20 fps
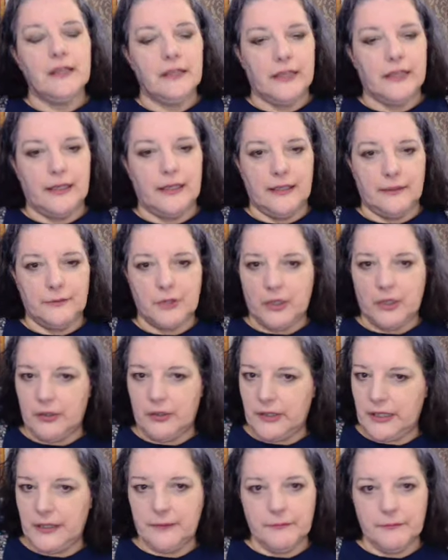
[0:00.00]

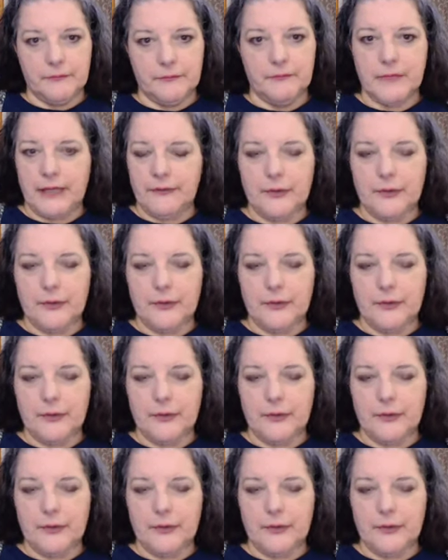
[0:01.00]
calling my